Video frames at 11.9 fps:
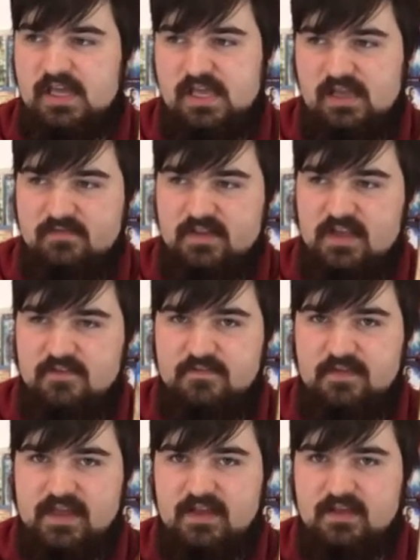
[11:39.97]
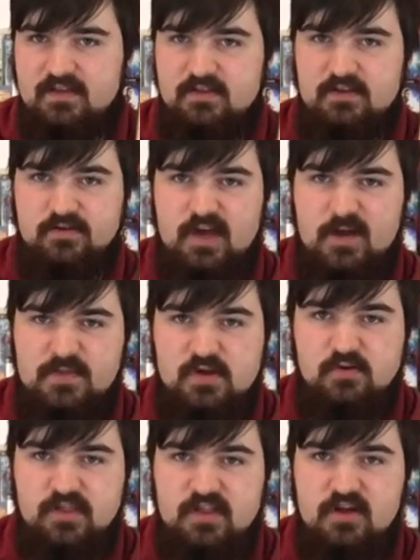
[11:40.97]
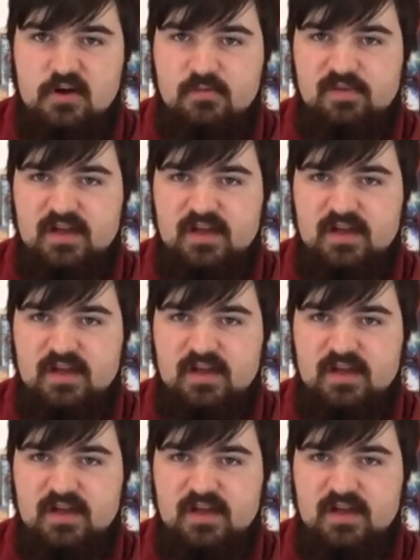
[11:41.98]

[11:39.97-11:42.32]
even if like there's obstacles and all.